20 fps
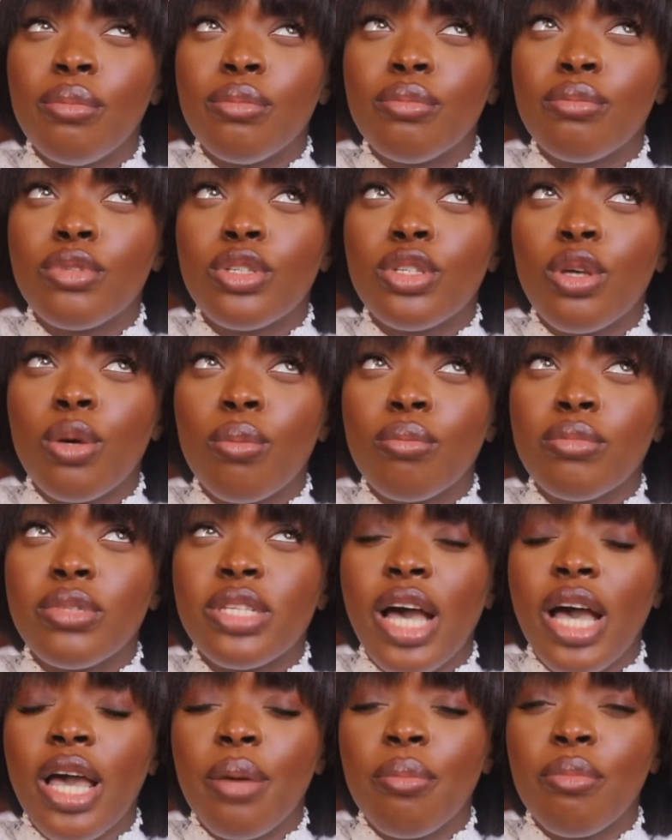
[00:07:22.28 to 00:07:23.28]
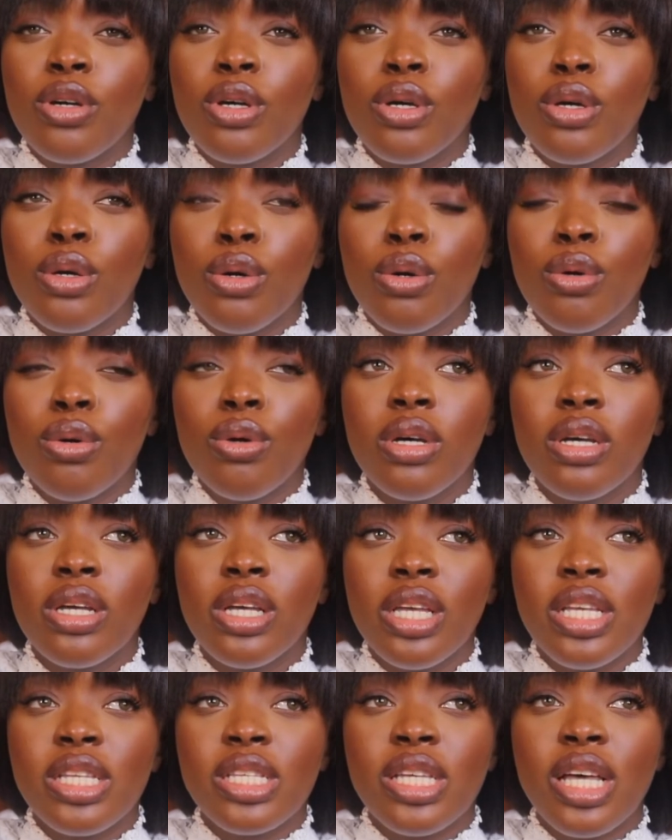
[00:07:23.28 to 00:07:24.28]
some time ago
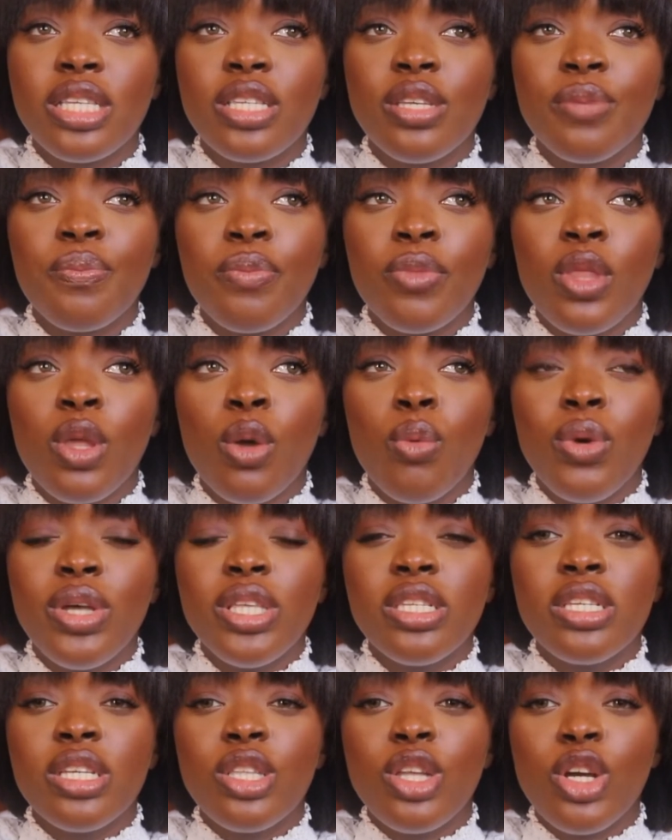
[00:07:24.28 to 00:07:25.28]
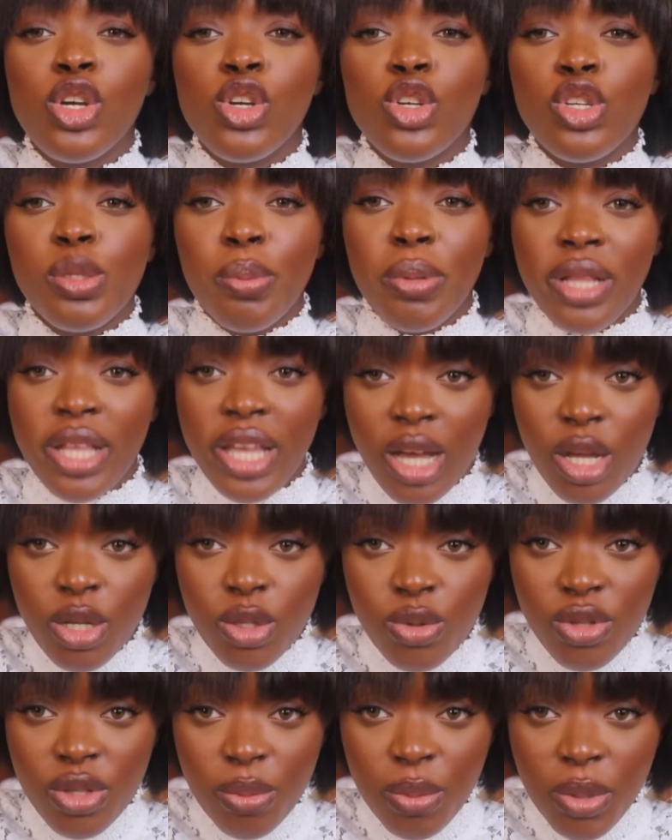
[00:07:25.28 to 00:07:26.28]
is that when scenarios play out
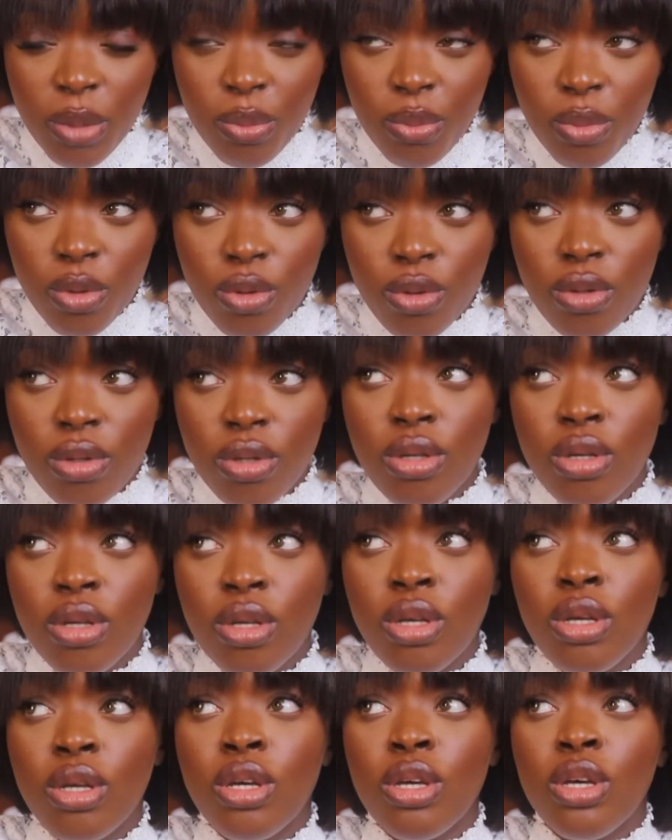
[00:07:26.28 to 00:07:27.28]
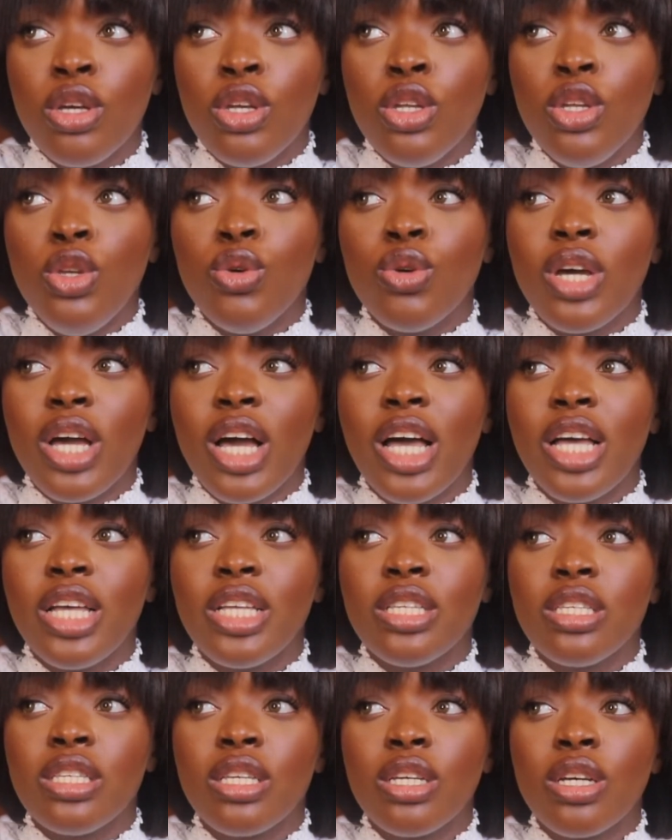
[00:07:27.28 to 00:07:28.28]
with people, you
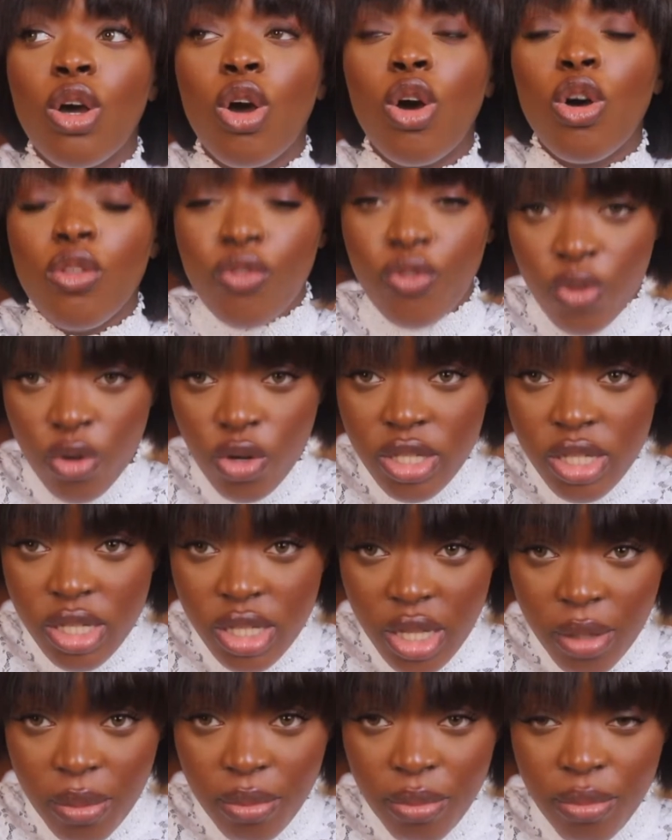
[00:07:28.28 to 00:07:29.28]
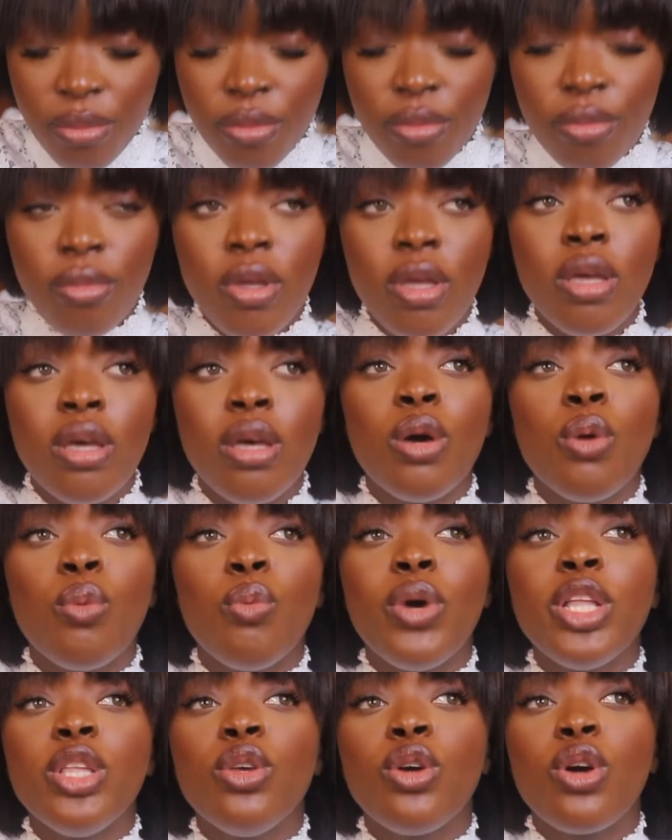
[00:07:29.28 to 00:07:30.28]
can confront them.
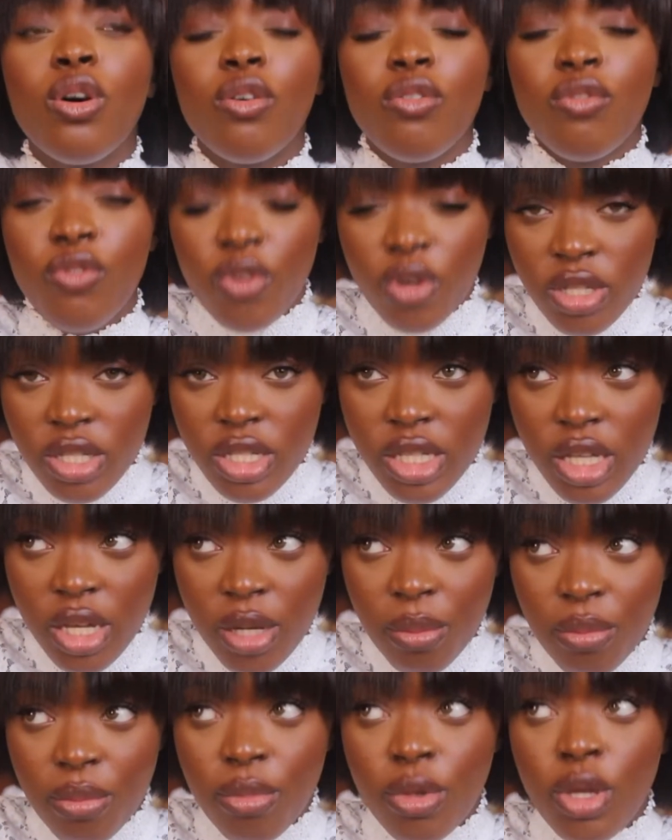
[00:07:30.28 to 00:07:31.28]
When you confront them,